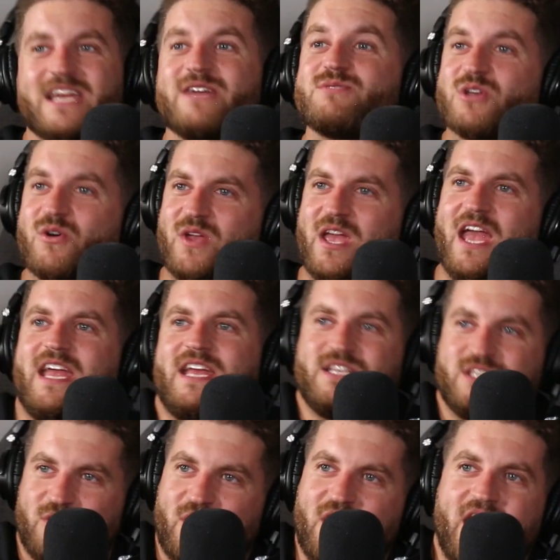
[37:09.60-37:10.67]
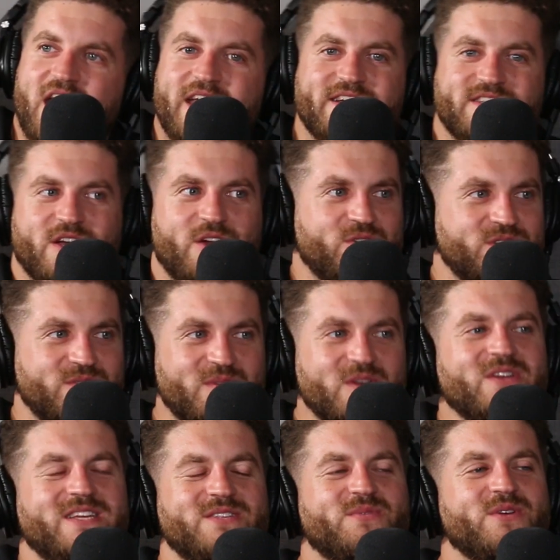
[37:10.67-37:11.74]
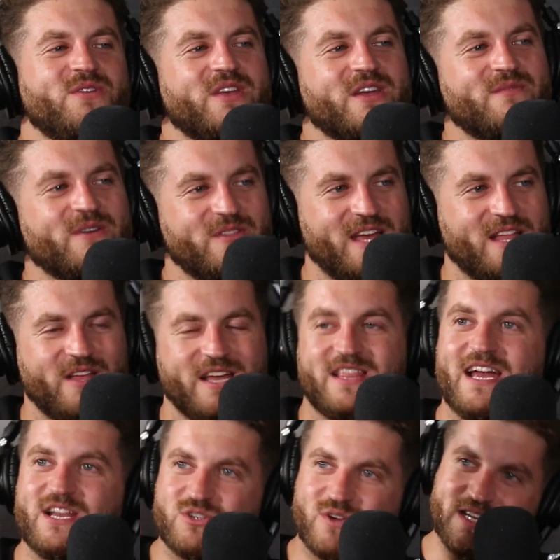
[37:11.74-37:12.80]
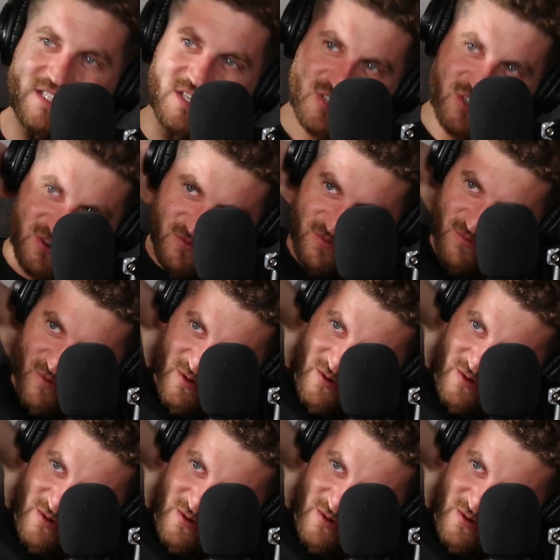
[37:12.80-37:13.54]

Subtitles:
Like he was okay. He's okay. He has hundreds of millions. But you think about that, like that transition of